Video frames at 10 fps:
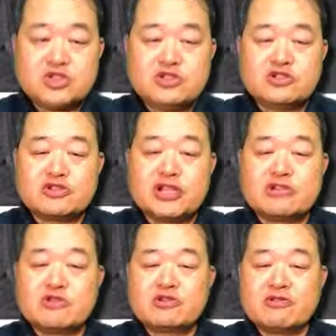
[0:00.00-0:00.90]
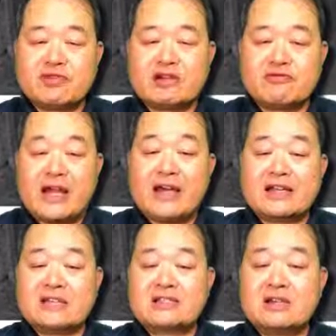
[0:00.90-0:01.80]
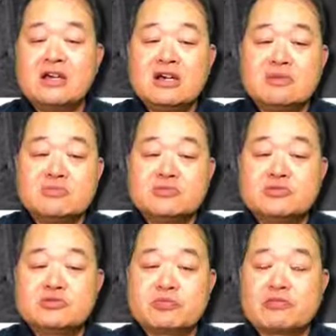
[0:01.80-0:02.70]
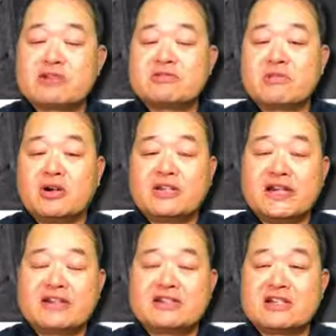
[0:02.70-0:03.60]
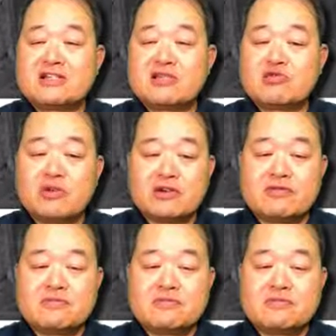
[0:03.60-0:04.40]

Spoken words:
So Teddy Roosevelt ran as a Bull Moose Progressive Party candidate in 1912.